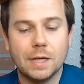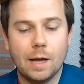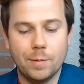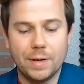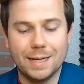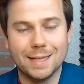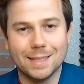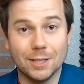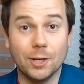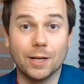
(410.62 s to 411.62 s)
I mean,
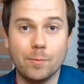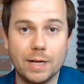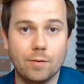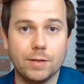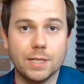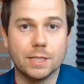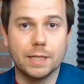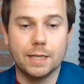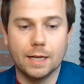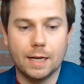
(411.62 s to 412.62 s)
look, I mean,
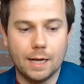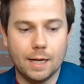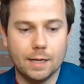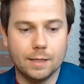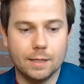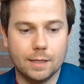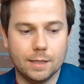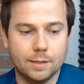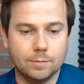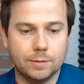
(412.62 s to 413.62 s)
obviously,
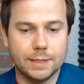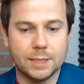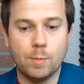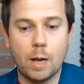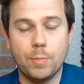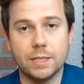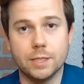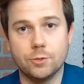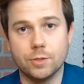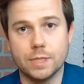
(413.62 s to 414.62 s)
it's to my best
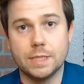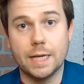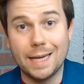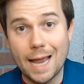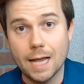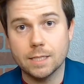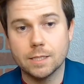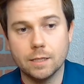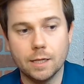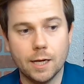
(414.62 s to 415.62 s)
interest to say
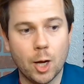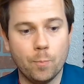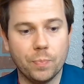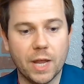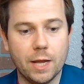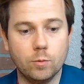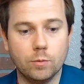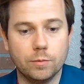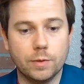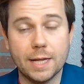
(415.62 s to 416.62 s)
yes.
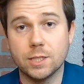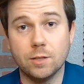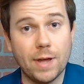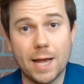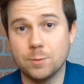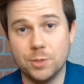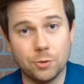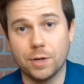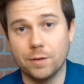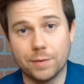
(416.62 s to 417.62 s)
and that's the vast
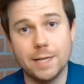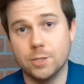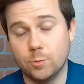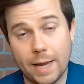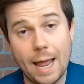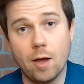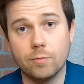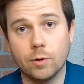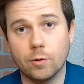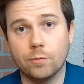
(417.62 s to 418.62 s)
majority of cases we have
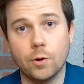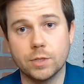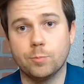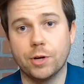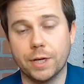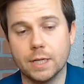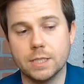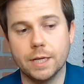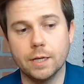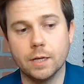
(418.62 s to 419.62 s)
are folks bringing
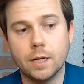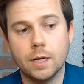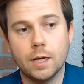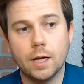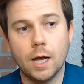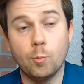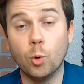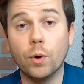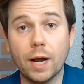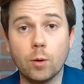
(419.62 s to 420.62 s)
us in. But
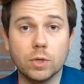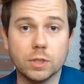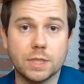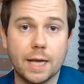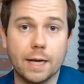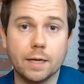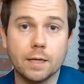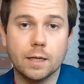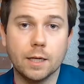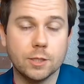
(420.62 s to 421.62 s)
what I will say,
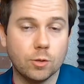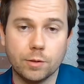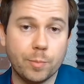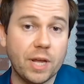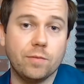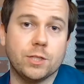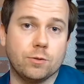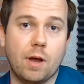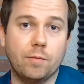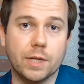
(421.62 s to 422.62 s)
so the benefits
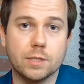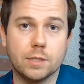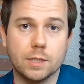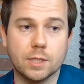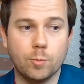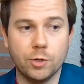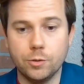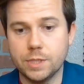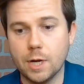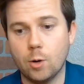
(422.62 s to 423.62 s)
are obvious. Someone
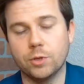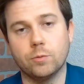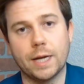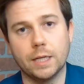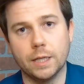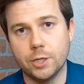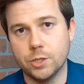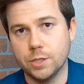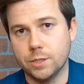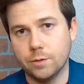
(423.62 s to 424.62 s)
who's dealt with the
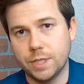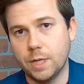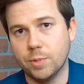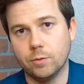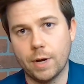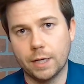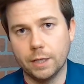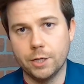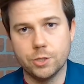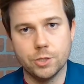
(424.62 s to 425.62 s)
regulations, they're deep in the
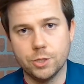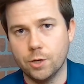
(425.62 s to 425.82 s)
regulations.